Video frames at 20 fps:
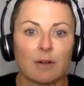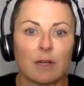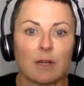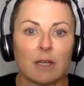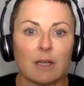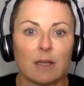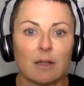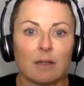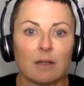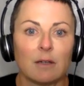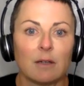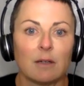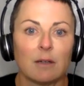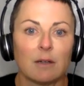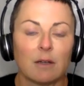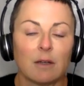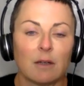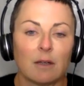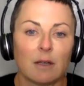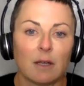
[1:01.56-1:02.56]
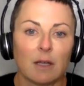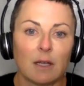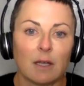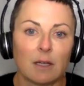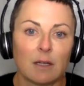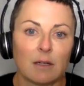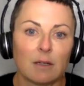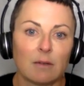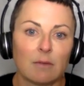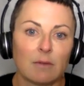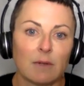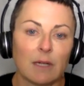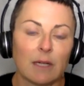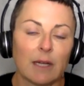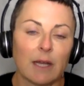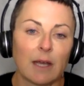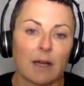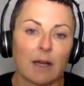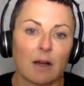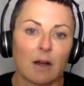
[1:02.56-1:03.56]
in really
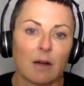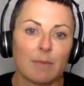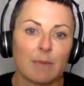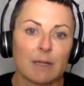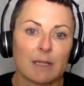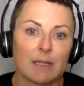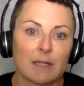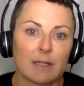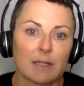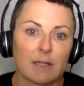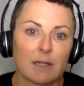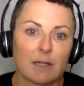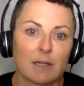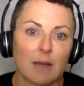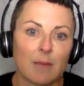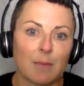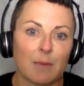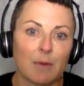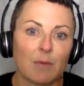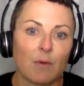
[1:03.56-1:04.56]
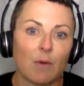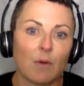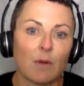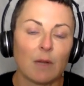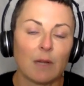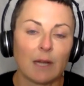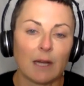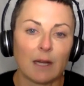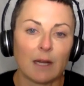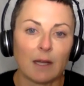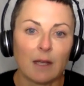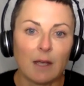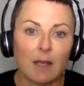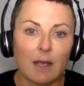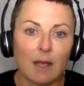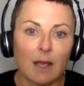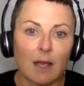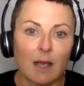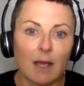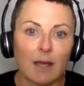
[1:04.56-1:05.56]
getting our businesses up and rolling.
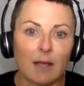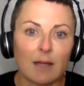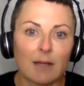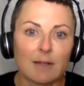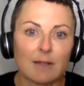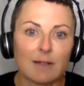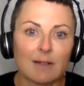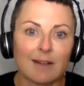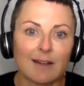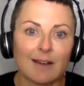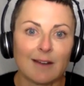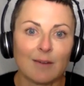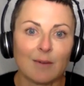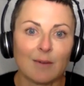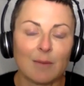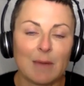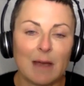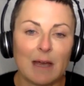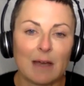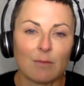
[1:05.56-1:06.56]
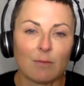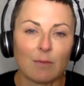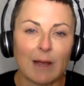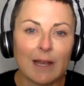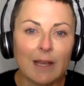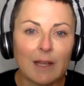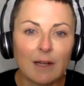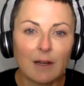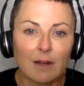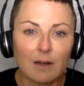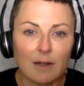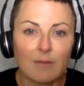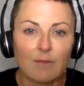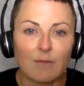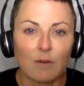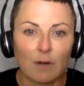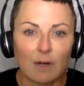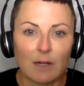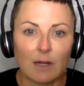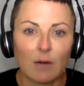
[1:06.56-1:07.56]
And we met regularly
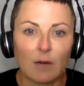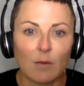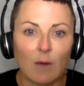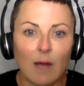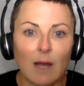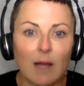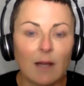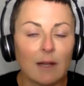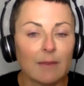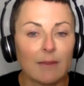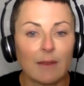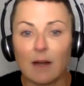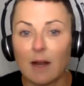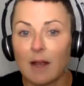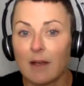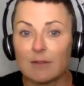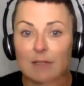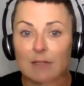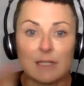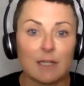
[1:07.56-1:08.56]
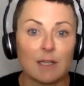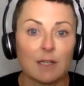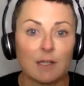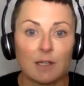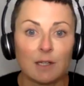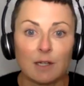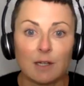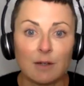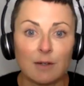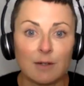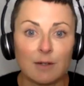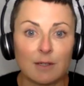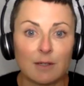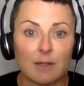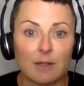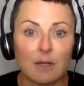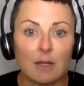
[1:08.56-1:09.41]
for a little while, and then I haven't seen you in years.